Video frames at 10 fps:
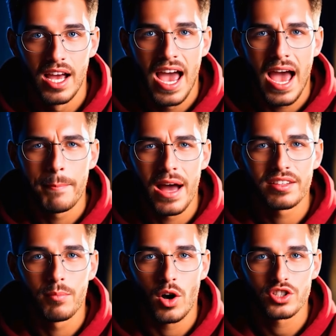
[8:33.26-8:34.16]
and pick
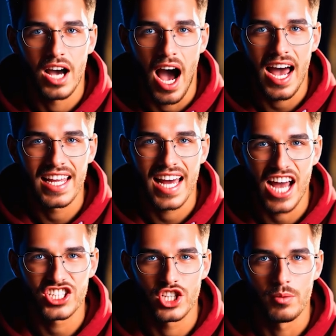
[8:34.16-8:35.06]
the most
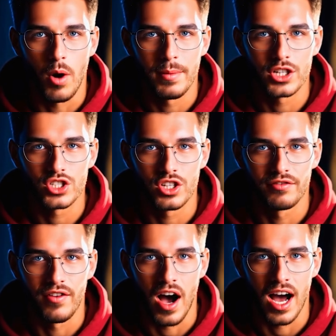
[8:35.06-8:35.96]
eye-catching moment you can
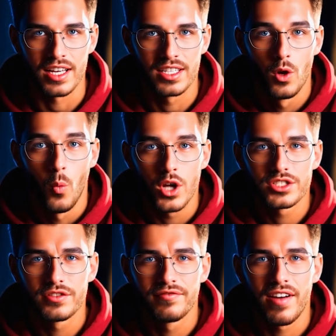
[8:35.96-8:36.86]
find.
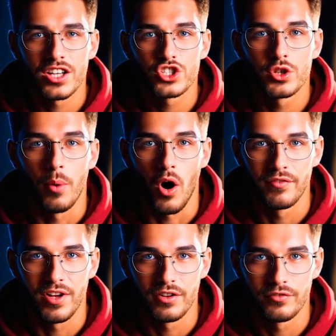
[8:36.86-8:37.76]
Once you've found your
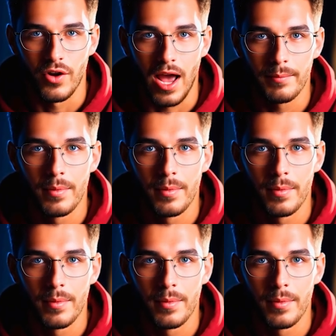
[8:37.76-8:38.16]
perfect frame,